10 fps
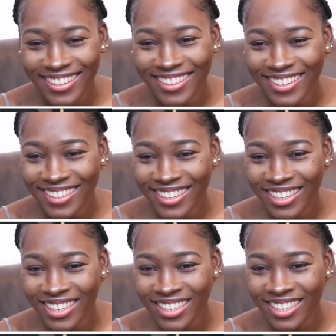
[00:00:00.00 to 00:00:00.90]

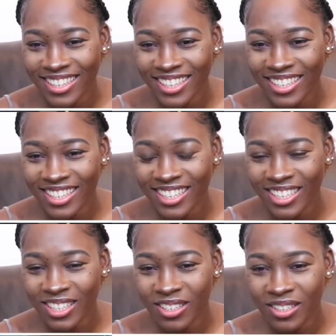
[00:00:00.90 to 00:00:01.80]

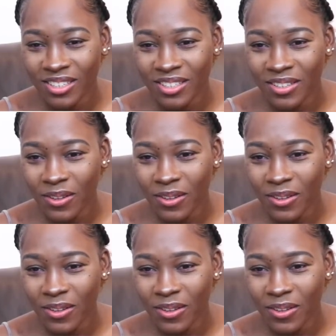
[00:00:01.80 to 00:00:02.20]
This person isn't speaking.